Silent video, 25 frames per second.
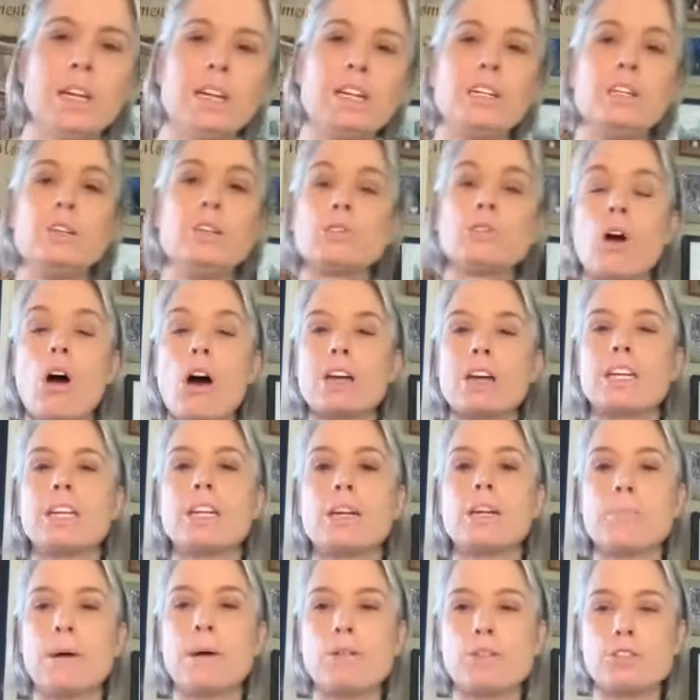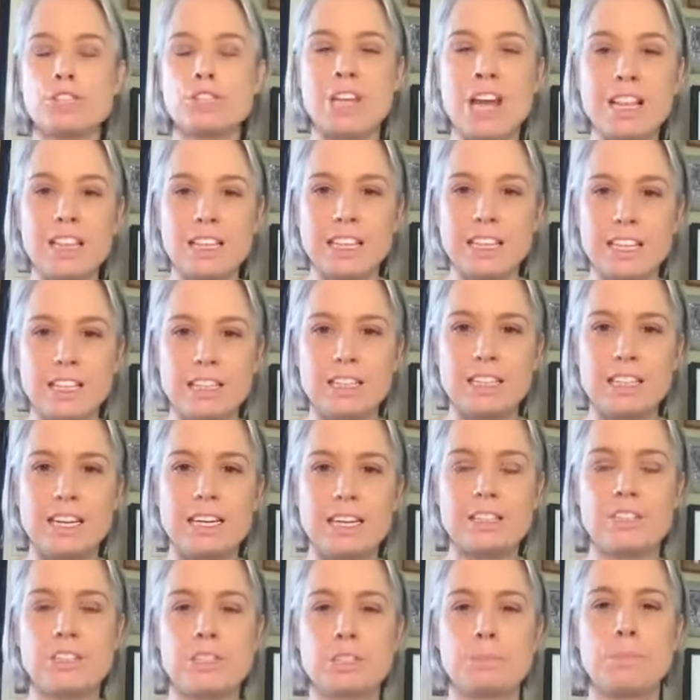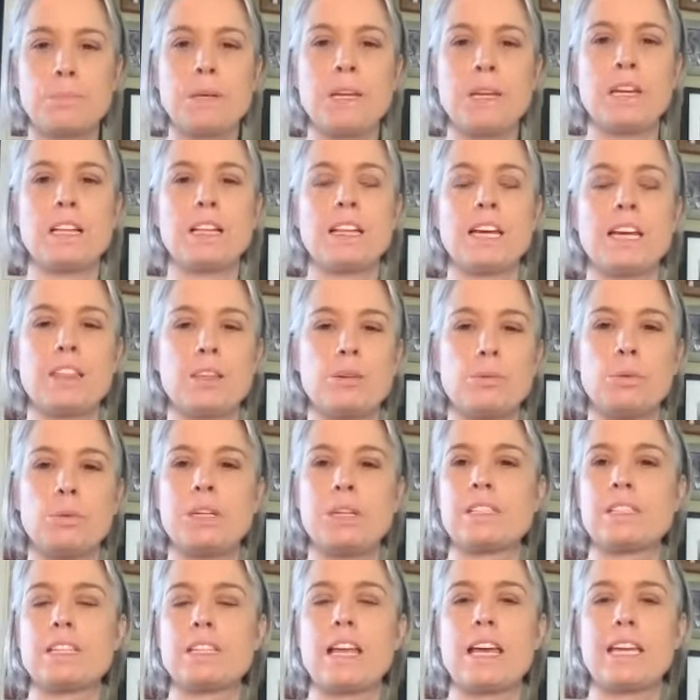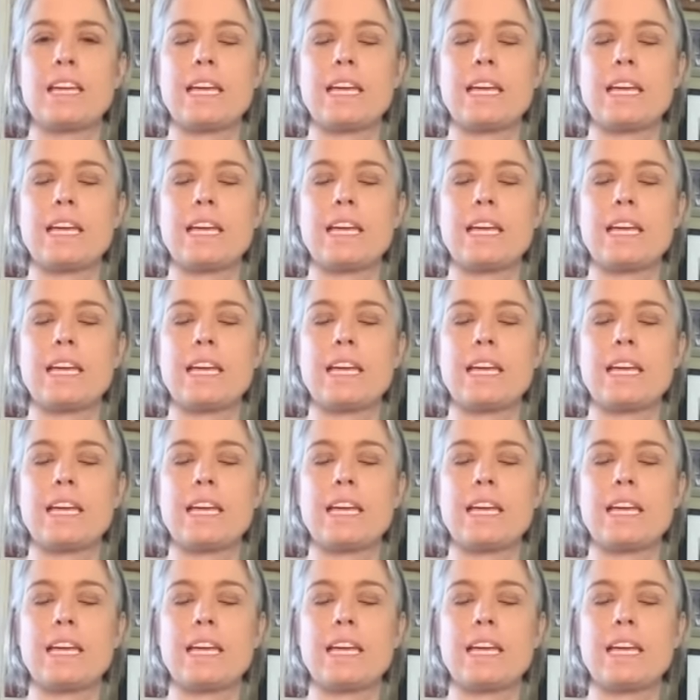you know talking about shelley and just being like the reason i